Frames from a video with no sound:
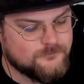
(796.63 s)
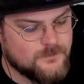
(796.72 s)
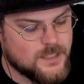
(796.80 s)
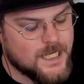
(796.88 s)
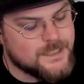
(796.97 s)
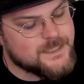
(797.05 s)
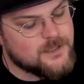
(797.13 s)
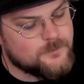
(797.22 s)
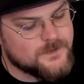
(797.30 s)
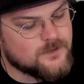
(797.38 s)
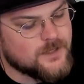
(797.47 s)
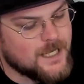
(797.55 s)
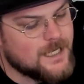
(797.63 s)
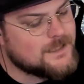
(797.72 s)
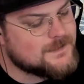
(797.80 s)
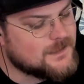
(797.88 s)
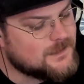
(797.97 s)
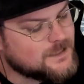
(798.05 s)
Handscope is okay because
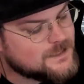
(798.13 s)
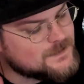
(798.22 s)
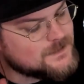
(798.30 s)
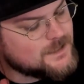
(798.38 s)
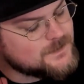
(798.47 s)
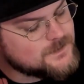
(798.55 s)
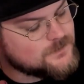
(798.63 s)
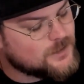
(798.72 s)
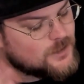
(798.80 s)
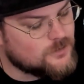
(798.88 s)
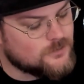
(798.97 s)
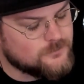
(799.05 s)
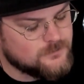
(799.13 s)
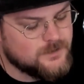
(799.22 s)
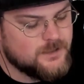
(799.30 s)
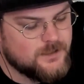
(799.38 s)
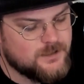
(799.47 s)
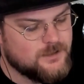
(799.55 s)
it at least lets you know
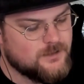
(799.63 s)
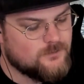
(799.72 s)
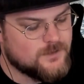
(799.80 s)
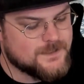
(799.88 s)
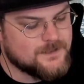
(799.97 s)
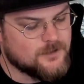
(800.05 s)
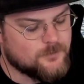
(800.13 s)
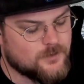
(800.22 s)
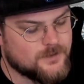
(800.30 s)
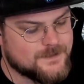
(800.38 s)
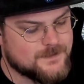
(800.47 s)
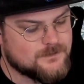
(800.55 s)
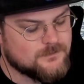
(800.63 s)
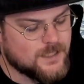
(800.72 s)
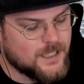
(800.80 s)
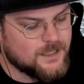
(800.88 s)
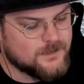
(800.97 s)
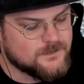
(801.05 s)
what's in your opponent's
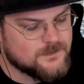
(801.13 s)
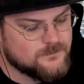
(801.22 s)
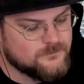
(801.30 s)
hand.